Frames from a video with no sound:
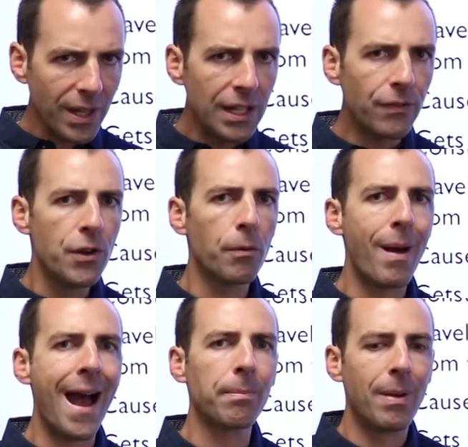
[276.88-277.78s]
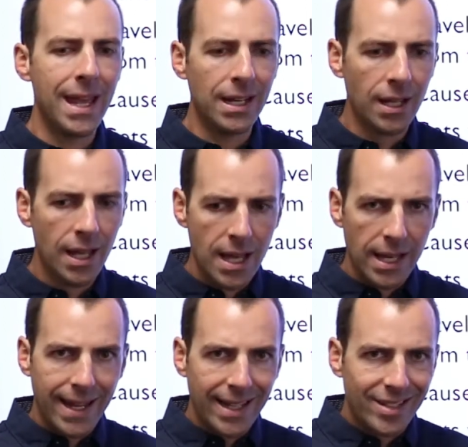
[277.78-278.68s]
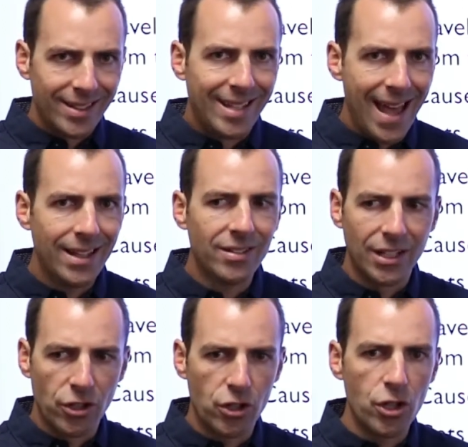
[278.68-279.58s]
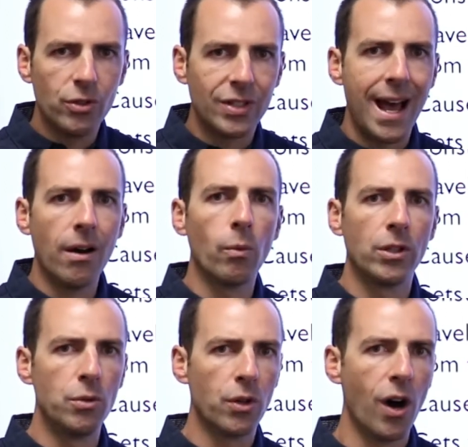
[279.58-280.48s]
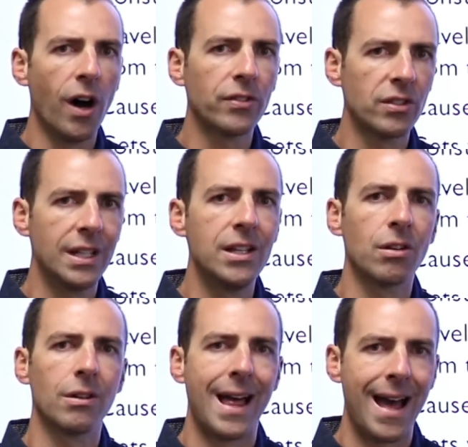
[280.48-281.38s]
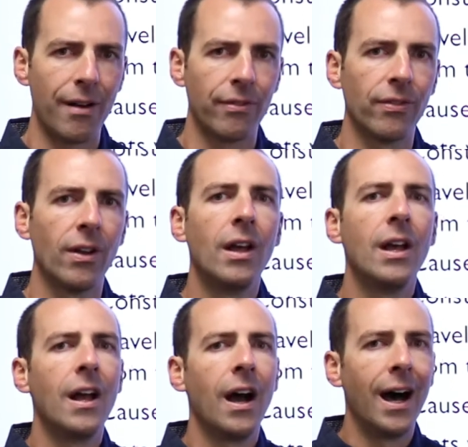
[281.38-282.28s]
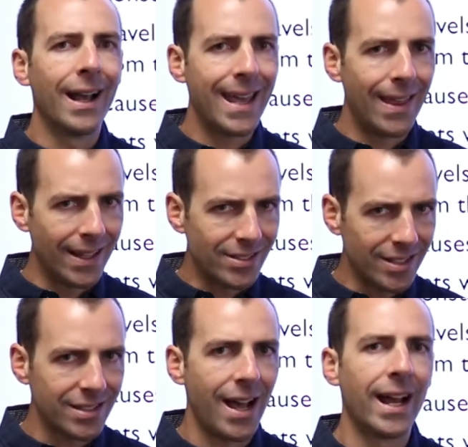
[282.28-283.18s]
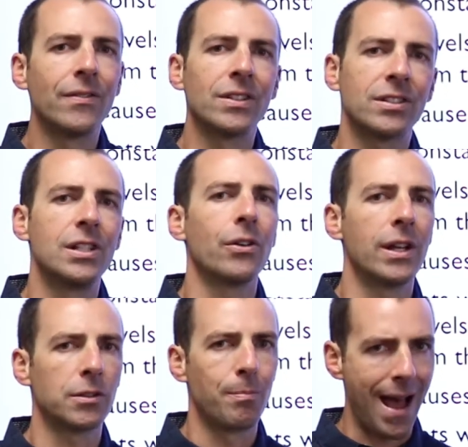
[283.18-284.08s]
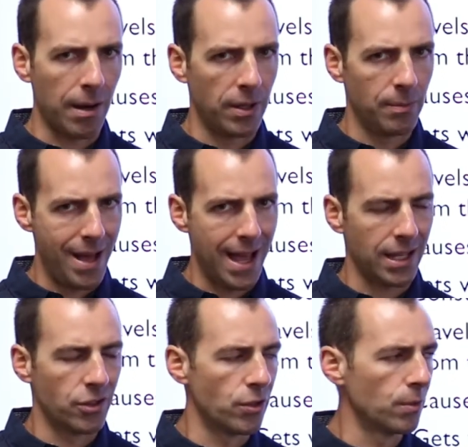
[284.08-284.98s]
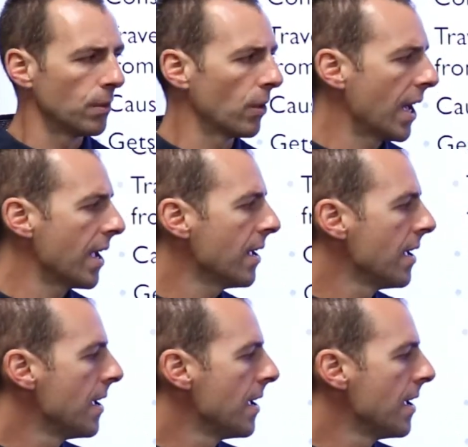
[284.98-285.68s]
If your back pain gets intense and shoots out when you cough, sneeze, or laugh, again, that's a sign of a serious back issue, okay?